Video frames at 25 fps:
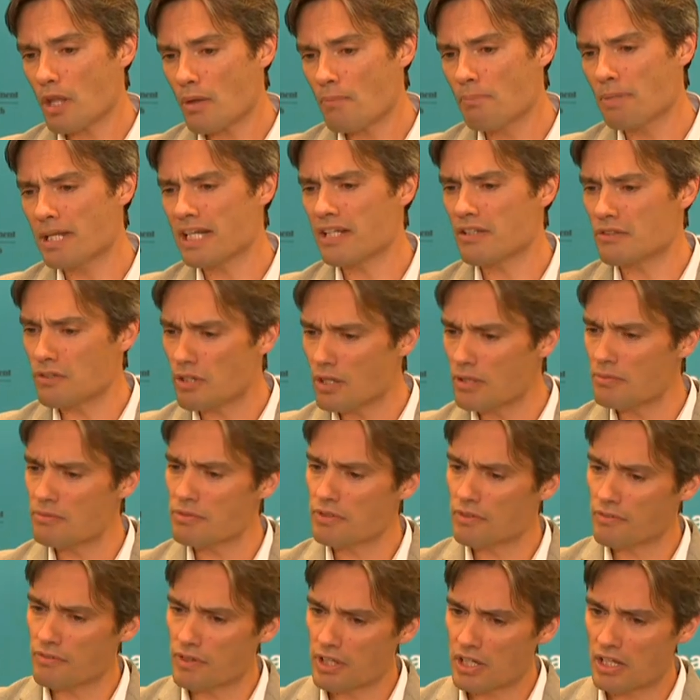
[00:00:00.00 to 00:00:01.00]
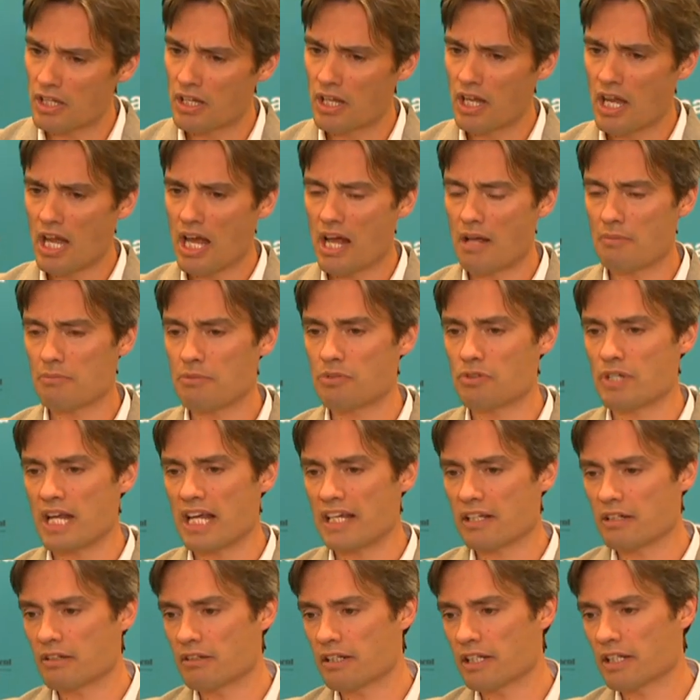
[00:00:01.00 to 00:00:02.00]
but in terms of the um,
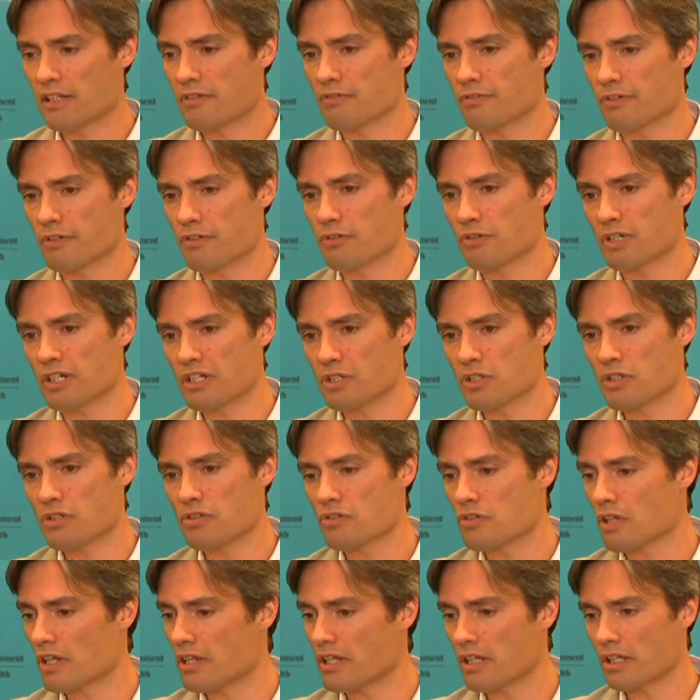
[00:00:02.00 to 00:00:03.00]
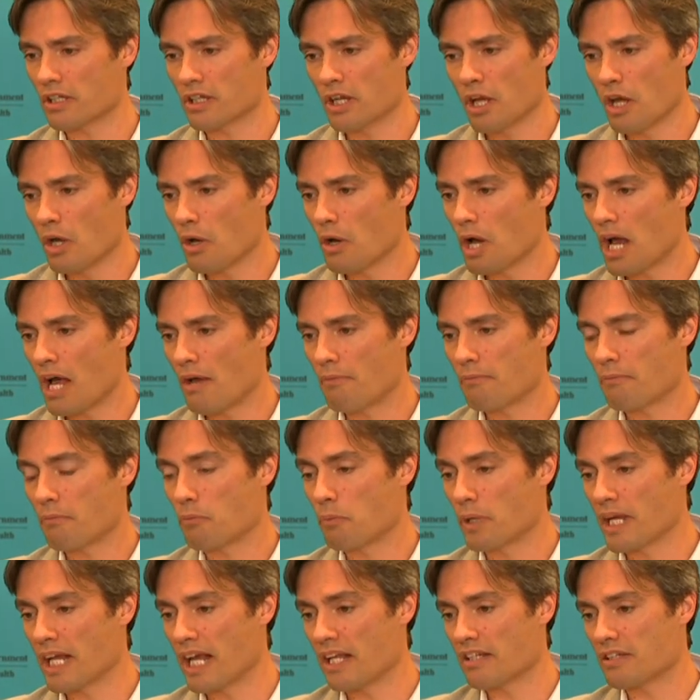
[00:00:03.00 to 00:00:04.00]
staggering of restrictions, I think um,
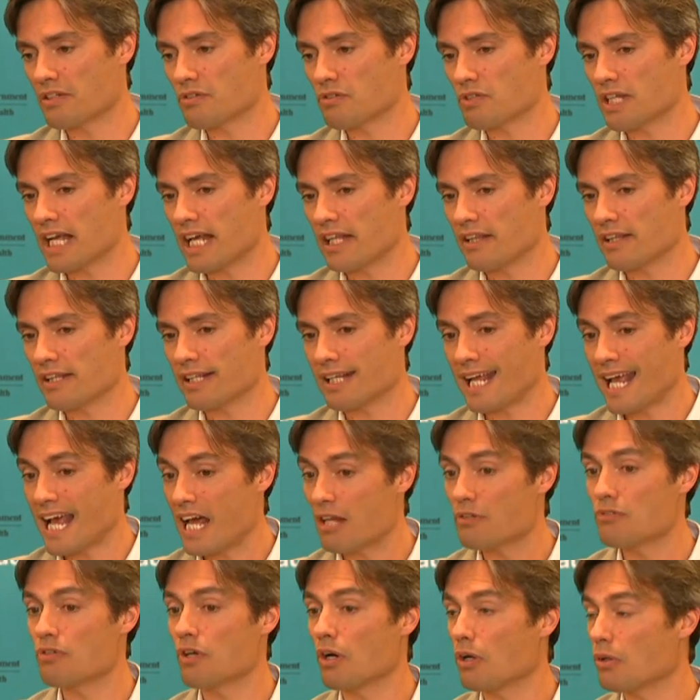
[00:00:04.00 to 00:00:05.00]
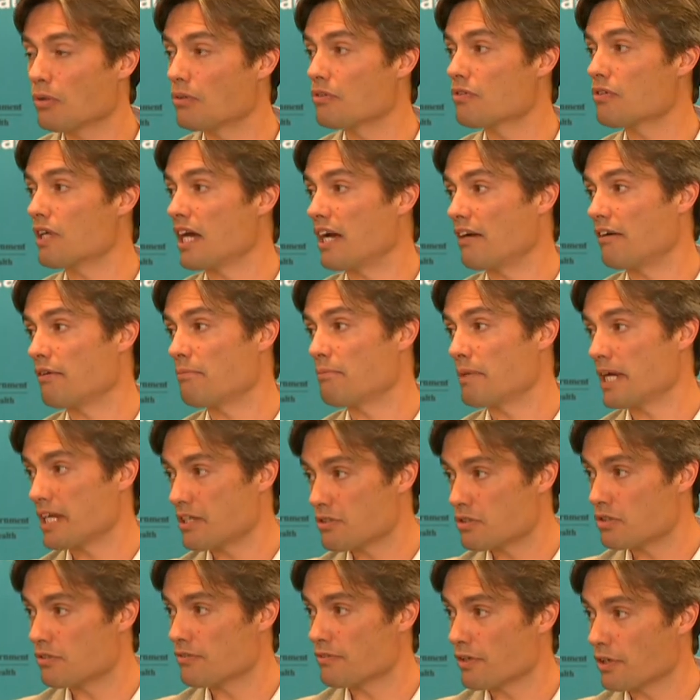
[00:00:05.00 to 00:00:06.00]
we understand that households are a
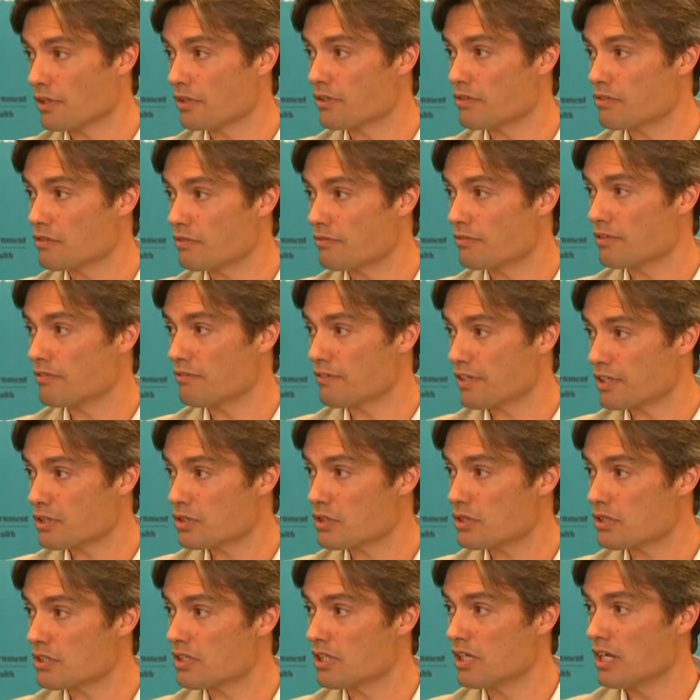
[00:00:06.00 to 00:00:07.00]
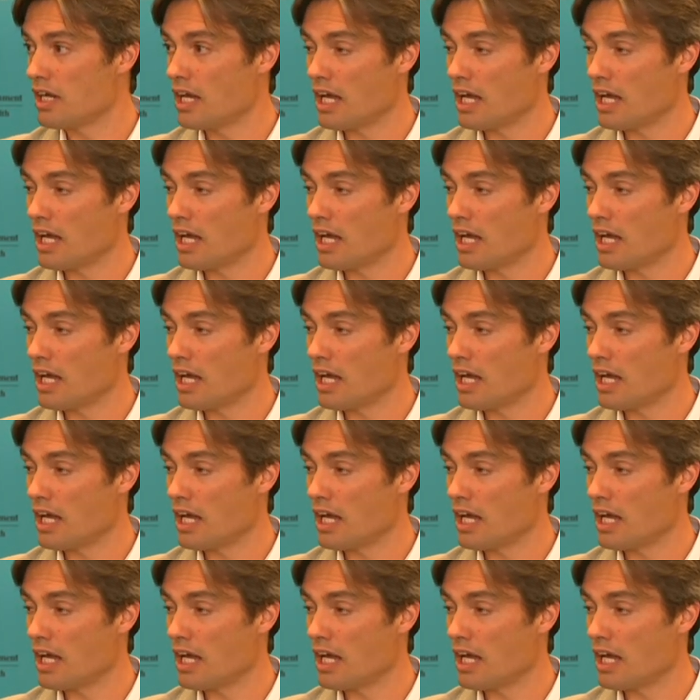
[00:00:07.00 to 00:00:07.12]
major focus of infection,